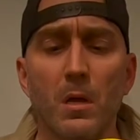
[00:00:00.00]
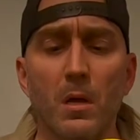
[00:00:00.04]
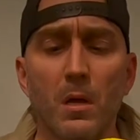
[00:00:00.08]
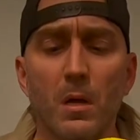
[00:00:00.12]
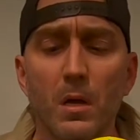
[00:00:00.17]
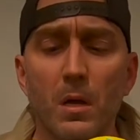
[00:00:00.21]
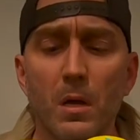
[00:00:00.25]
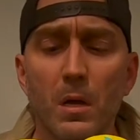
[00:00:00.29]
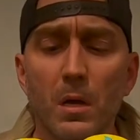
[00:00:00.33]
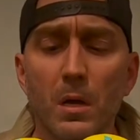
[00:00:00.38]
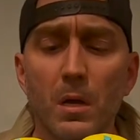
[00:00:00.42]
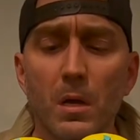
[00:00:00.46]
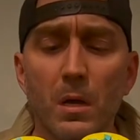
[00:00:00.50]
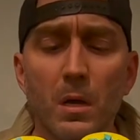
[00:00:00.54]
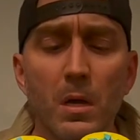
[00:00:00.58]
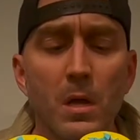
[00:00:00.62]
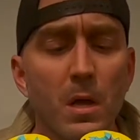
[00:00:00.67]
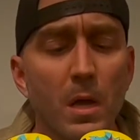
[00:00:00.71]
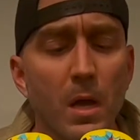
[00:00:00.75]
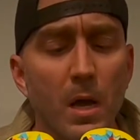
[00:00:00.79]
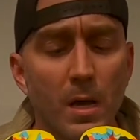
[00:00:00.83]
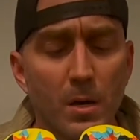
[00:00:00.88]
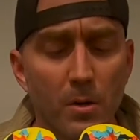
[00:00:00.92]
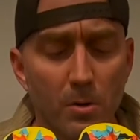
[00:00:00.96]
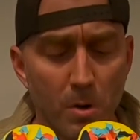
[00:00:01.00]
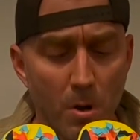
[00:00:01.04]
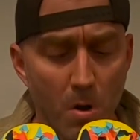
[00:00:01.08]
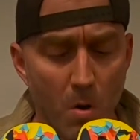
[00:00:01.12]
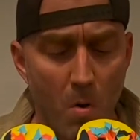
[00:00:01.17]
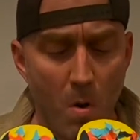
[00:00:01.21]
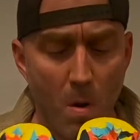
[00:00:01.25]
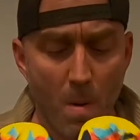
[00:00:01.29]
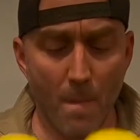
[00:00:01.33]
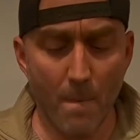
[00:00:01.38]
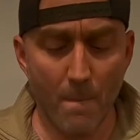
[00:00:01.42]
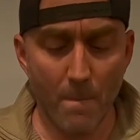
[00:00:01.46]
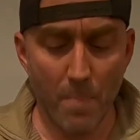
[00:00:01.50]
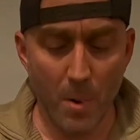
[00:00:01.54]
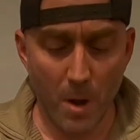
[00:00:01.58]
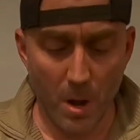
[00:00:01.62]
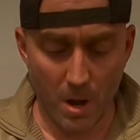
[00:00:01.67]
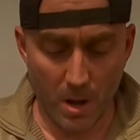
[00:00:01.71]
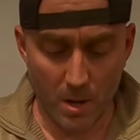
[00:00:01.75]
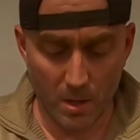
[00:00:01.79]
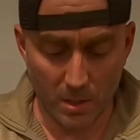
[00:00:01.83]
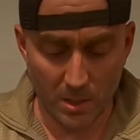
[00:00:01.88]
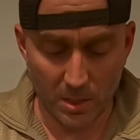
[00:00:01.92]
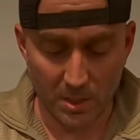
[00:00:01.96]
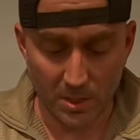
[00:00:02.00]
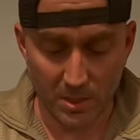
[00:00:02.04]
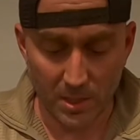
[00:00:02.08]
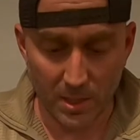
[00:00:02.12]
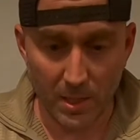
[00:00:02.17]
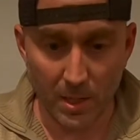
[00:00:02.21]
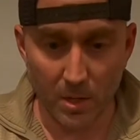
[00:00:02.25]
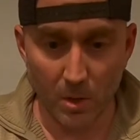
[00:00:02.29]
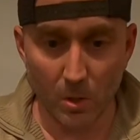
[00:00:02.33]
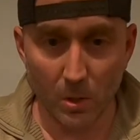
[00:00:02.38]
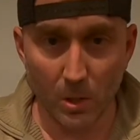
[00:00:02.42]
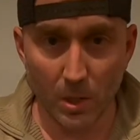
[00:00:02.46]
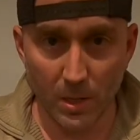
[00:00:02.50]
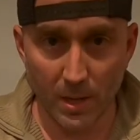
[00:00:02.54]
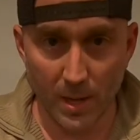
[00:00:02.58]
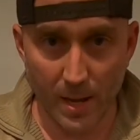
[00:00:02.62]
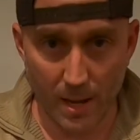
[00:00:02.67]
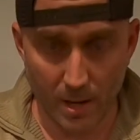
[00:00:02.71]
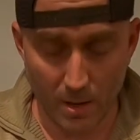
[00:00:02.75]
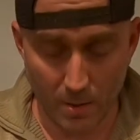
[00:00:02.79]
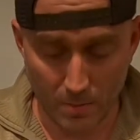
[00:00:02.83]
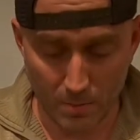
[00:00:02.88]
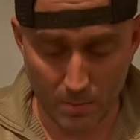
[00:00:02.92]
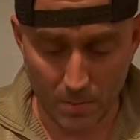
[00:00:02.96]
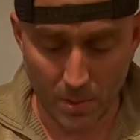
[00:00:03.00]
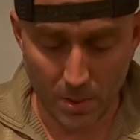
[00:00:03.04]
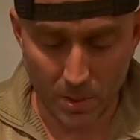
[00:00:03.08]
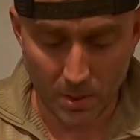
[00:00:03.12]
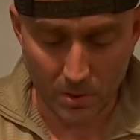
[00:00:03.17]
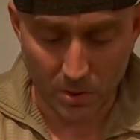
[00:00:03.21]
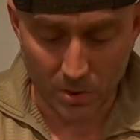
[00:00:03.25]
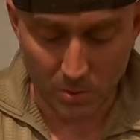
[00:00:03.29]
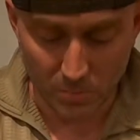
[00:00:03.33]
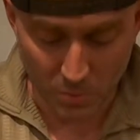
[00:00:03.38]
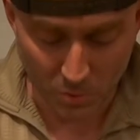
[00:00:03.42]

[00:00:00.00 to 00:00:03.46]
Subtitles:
I don't know, but let's take a look at them in some